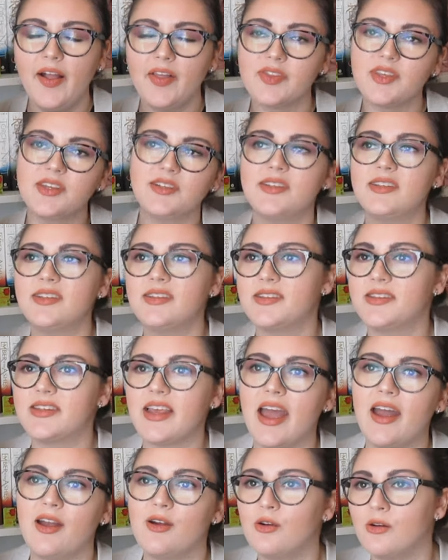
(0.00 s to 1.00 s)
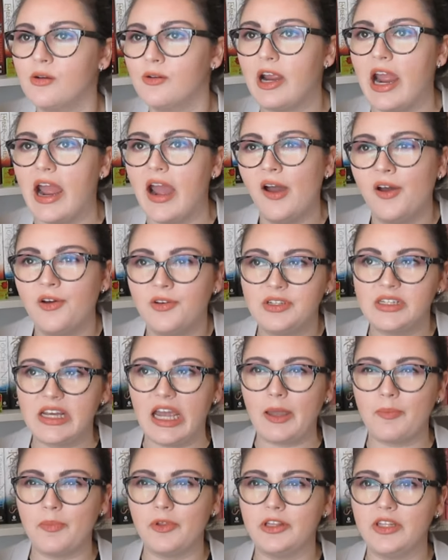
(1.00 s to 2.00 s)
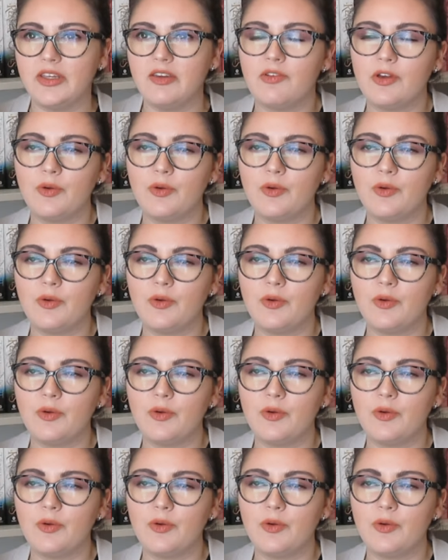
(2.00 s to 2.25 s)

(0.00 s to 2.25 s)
This is set around, I believe